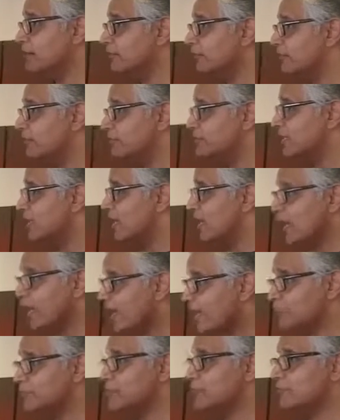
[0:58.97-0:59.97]
is
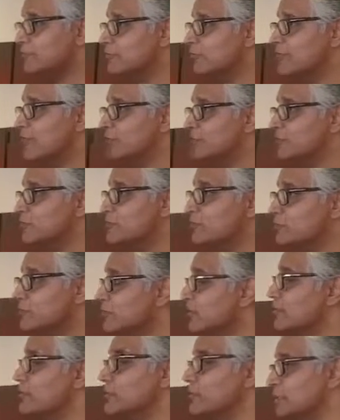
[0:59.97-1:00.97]
absolutely right to use
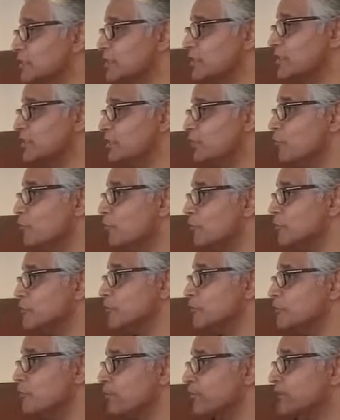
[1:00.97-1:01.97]
100% if you wish to,
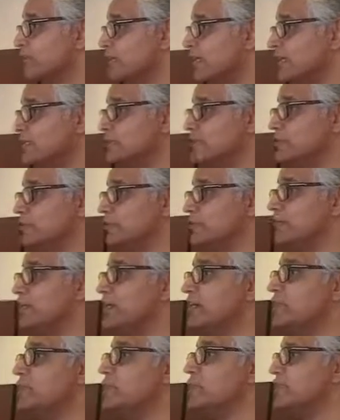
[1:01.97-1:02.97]
except the
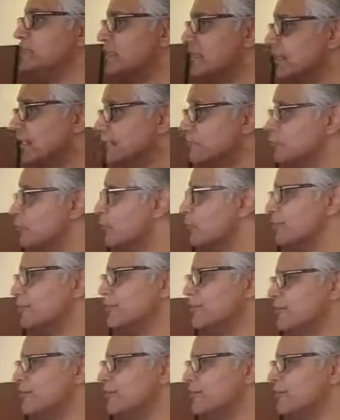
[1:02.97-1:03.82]
bread will be slightly softer and